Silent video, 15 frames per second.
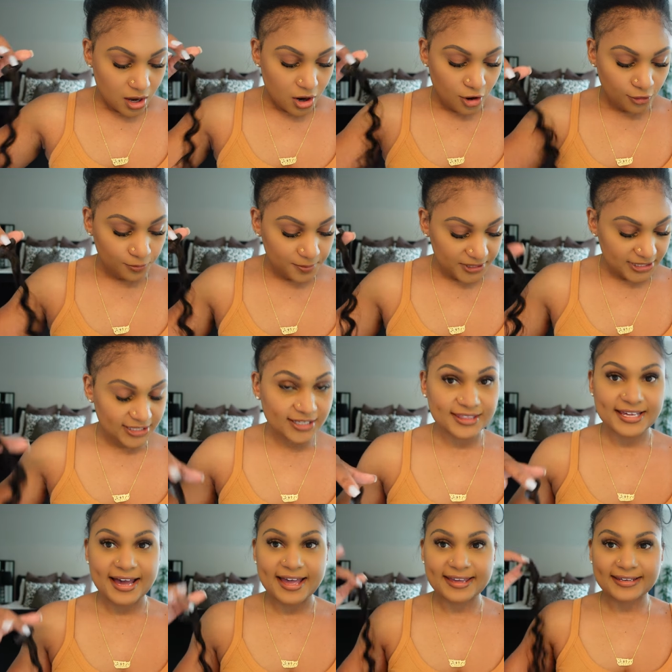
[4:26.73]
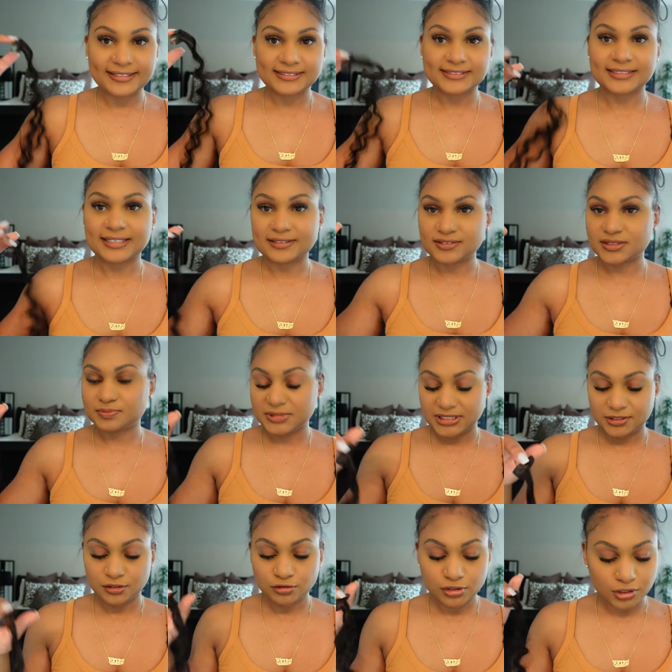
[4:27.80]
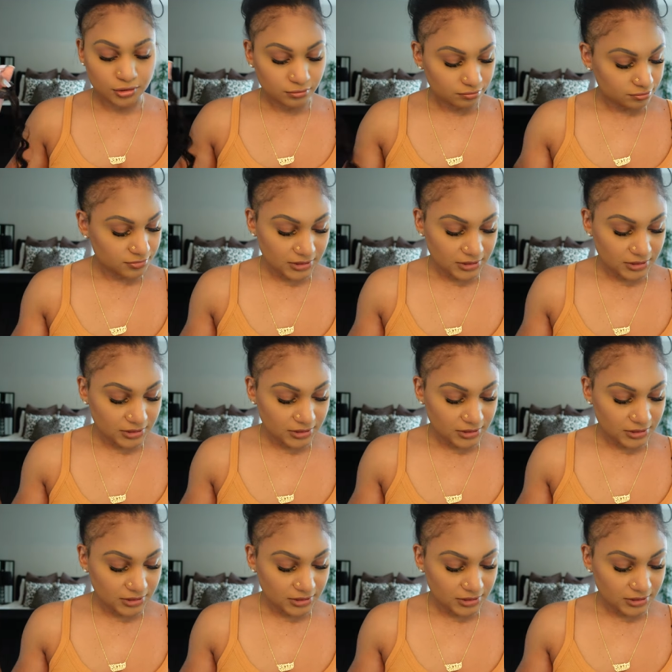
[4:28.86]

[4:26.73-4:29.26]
hoping that it gives me, you know,